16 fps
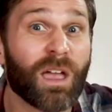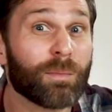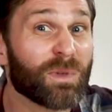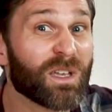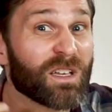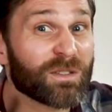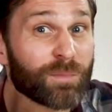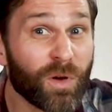And
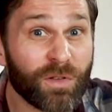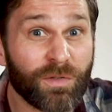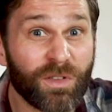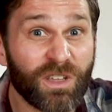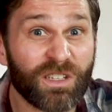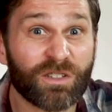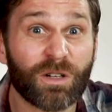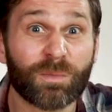because both of
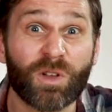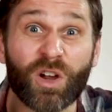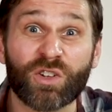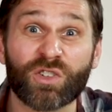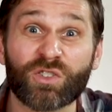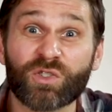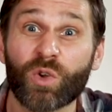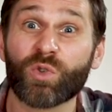these herbs are
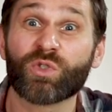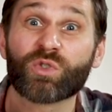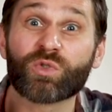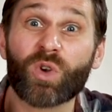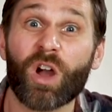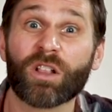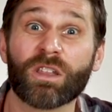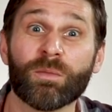so
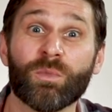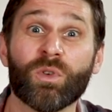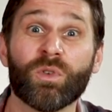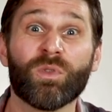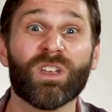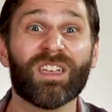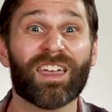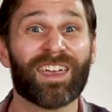strongly
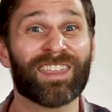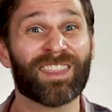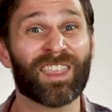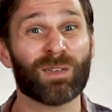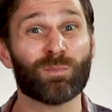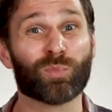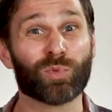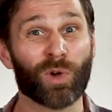moving and
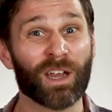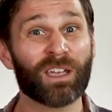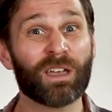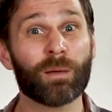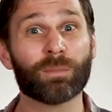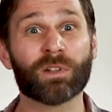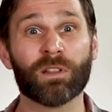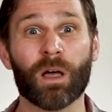they break
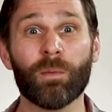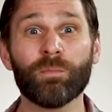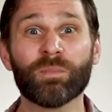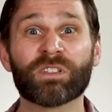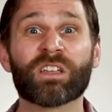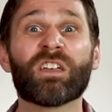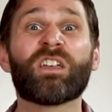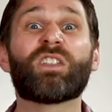up
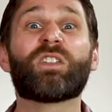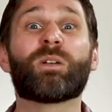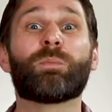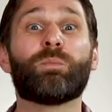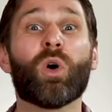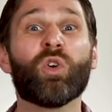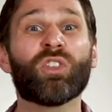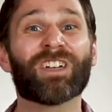clumps, they're
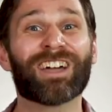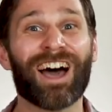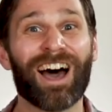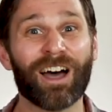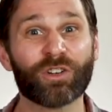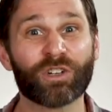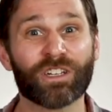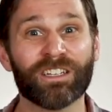both
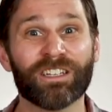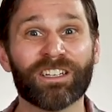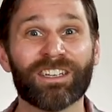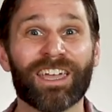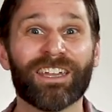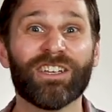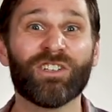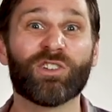
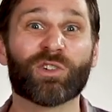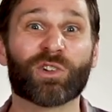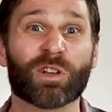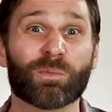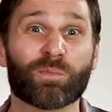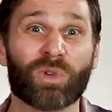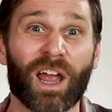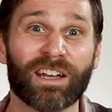contraindicated
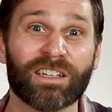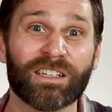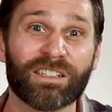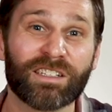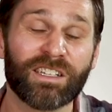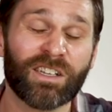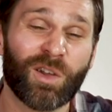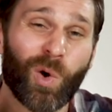during
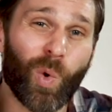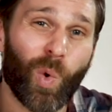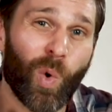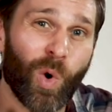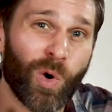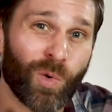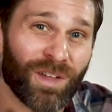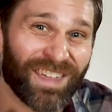pregnancy
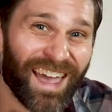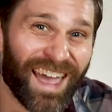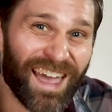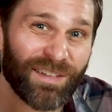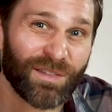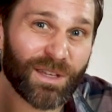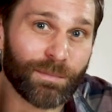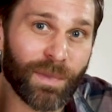or with
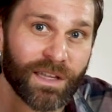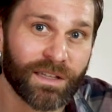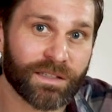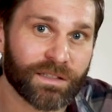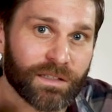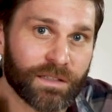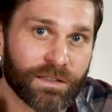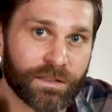heavy
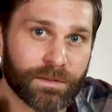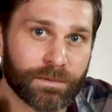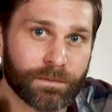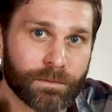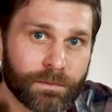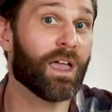menses.